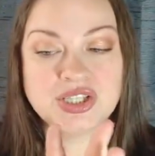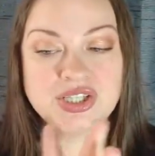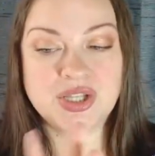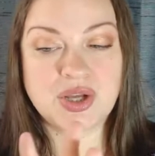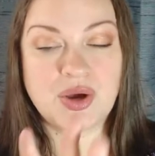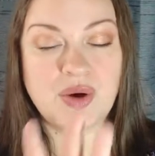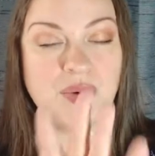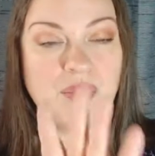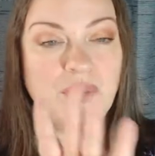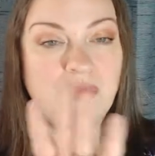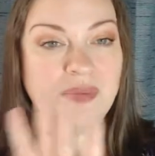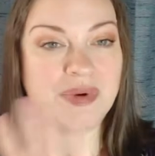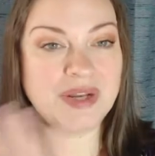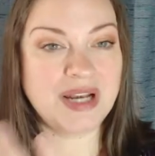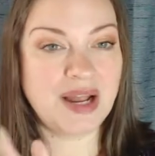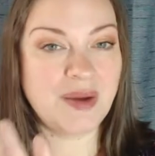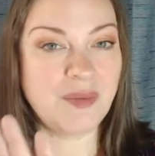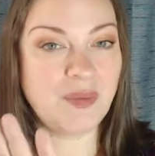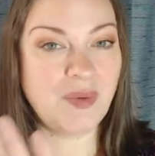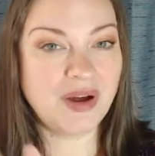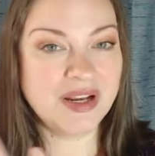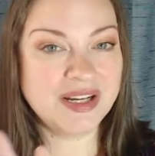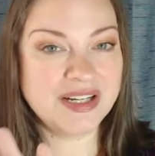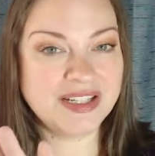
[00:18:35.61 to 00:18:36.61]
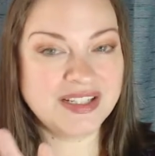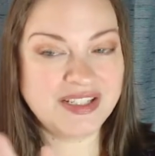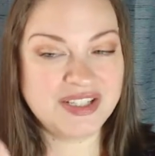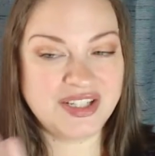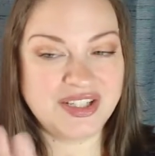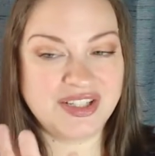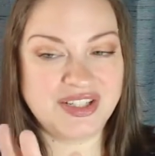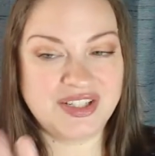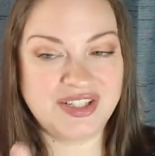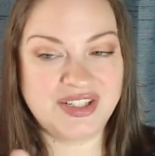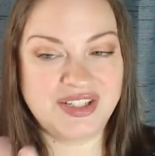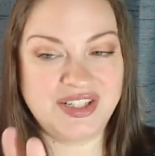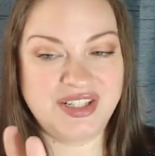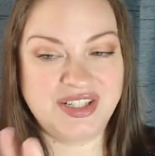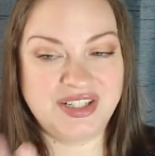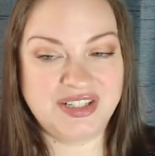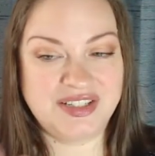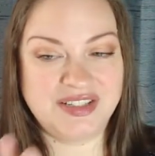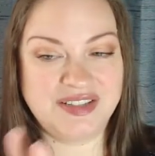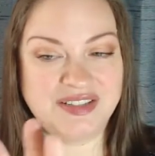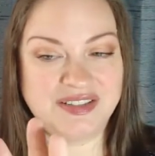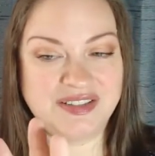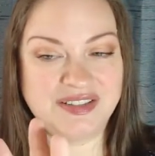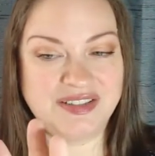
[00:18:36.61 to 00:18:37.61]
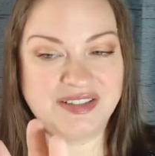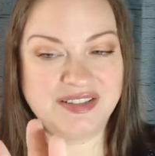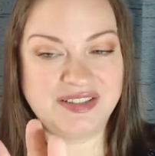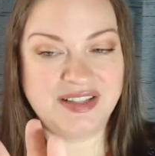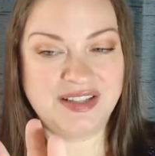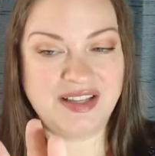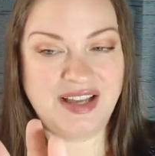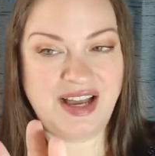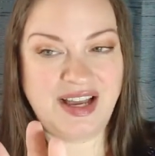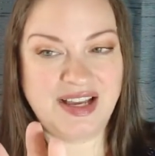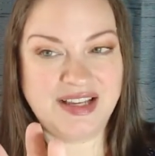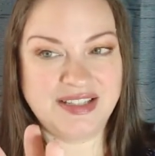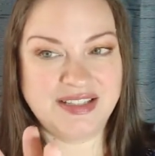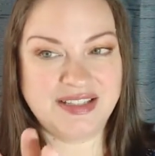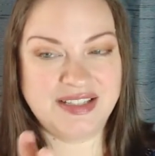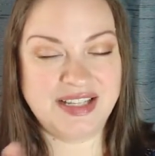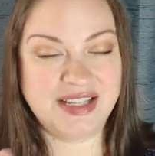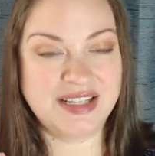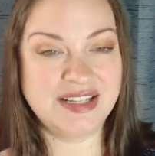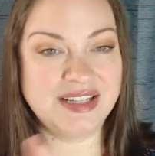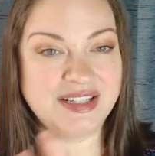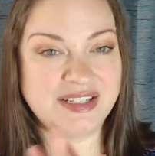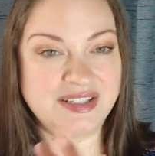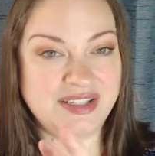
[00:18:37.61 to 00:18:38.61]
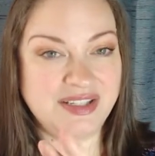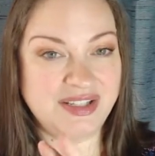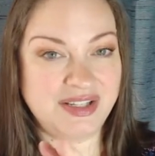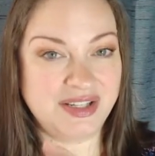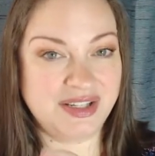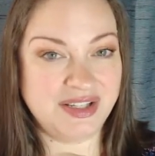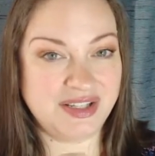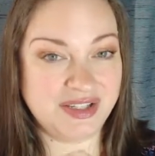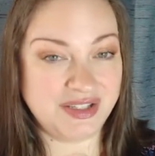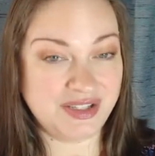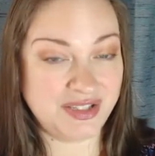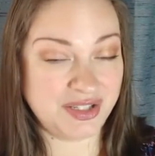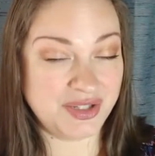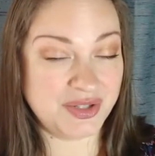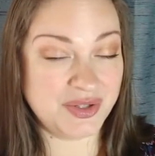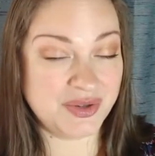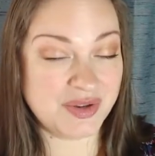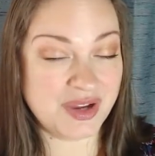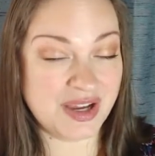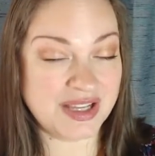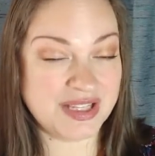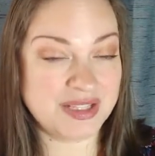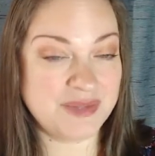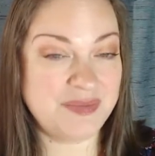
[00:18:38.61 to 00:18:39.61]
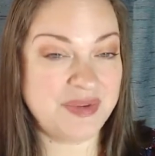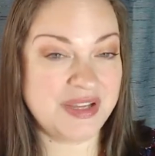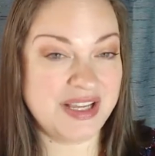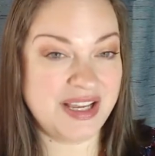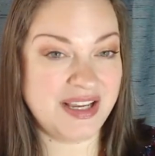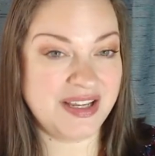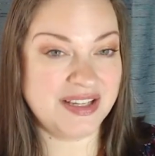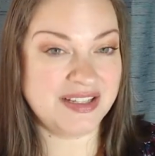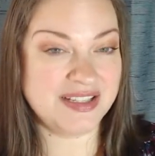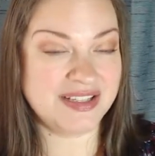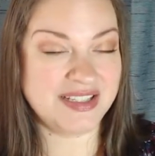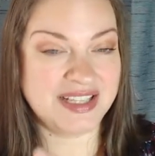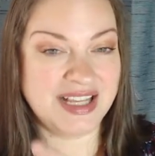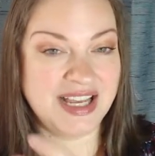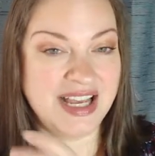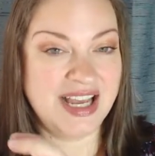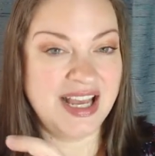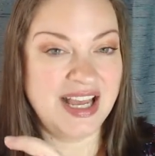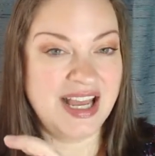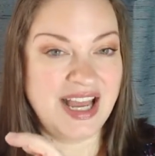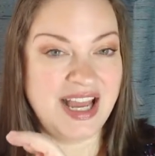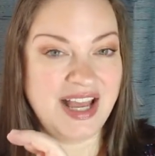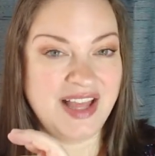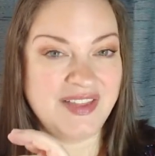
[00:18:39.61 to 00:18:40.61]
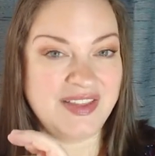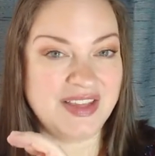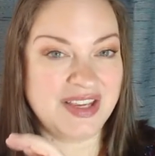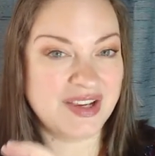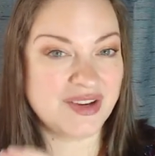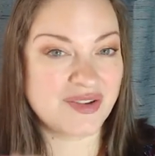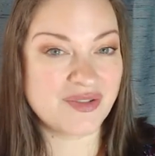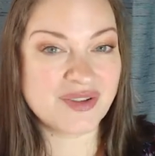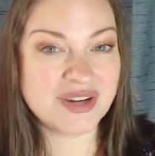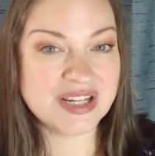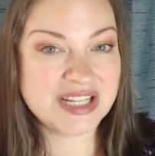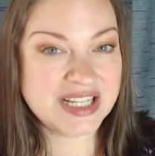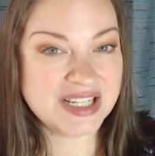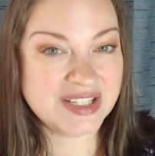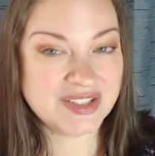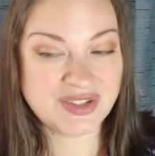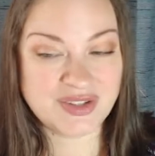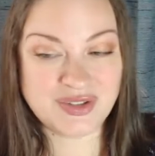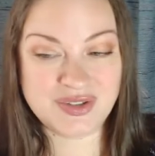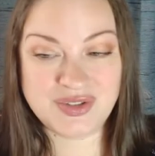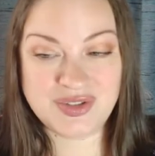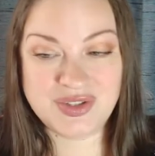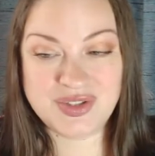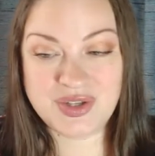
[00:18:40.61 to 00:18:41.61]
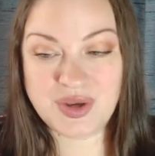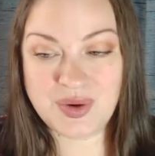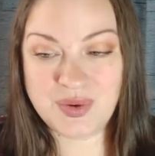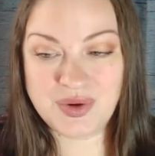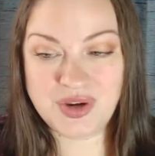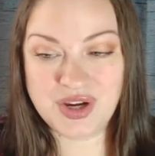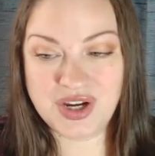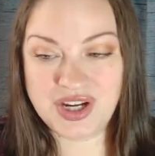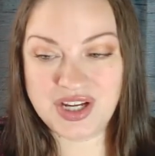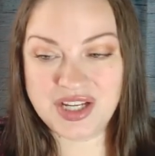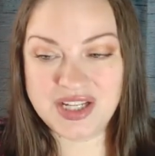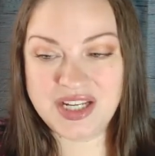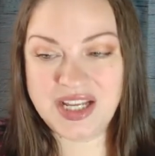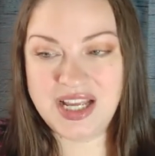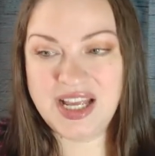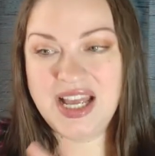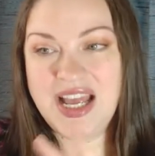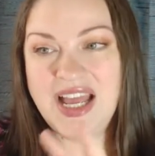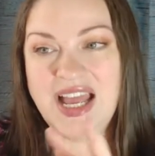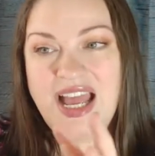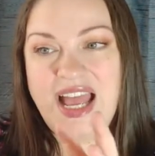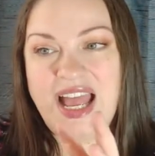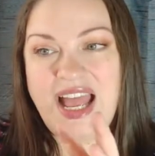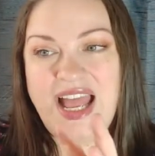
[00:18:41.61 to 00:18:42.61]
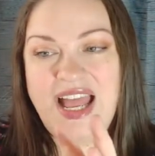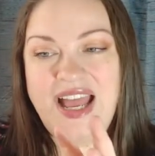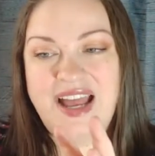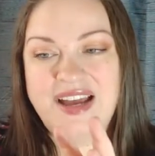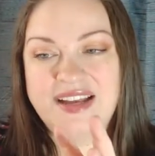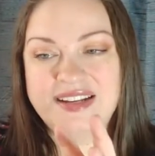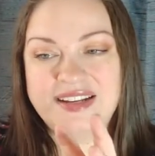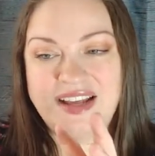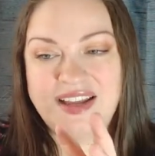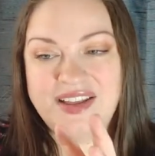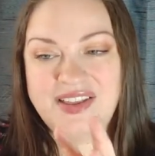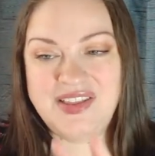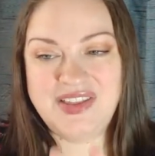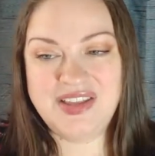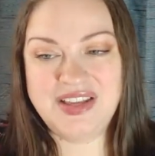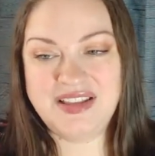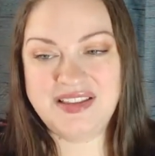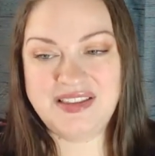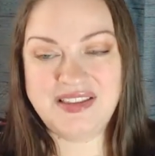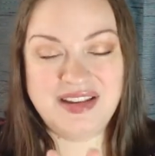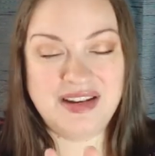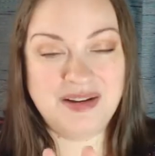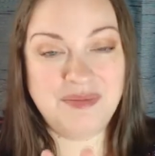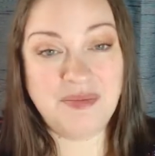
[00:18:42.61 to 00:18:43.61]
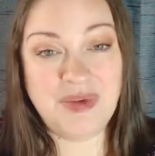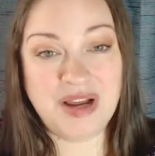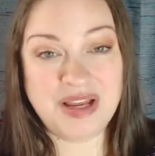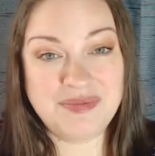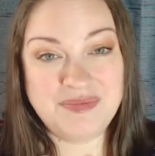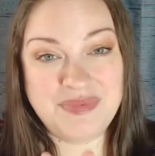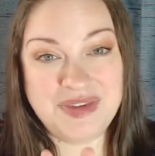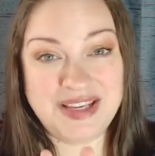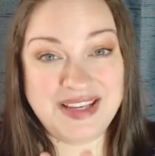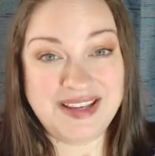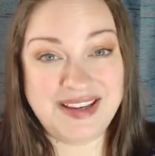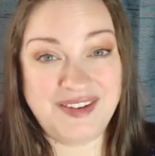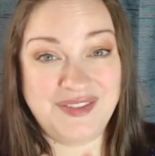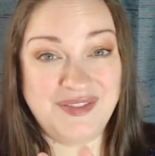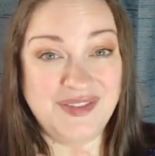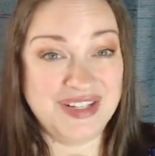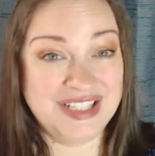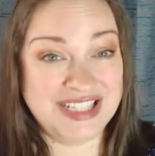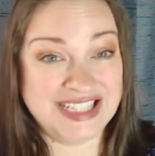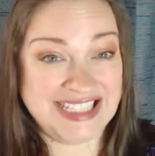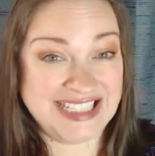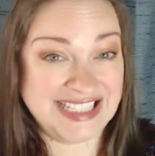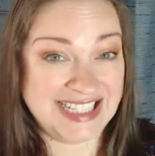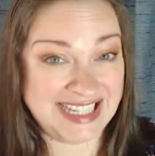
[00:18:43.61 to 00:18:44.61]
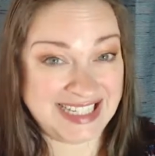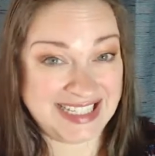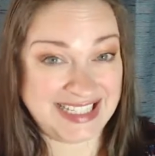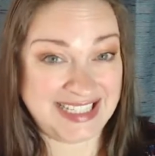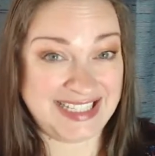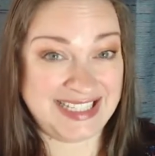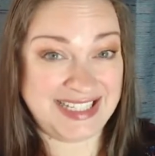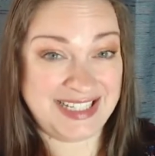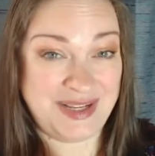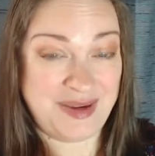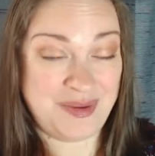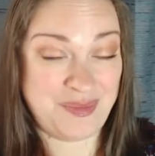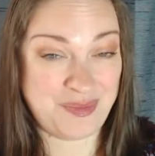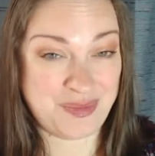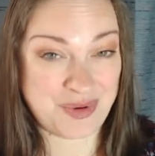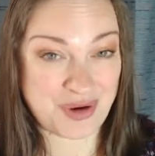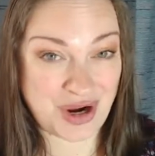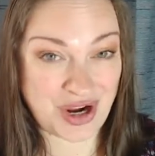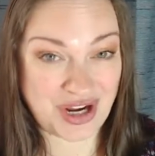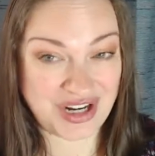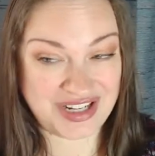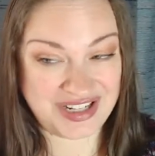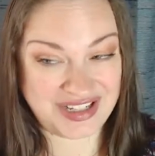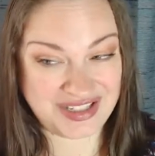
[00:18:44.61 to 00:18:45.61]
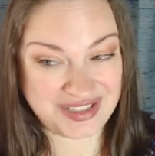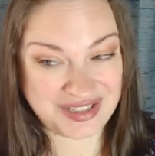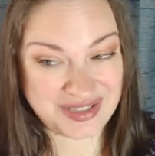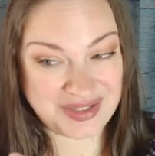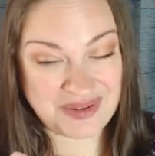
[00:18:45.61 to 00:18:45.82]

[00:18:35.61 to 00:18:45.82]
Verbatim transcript: So, but I wanted to to uh, send it to to you guys because the ingredients are so good, and I think that it might be a really nice product.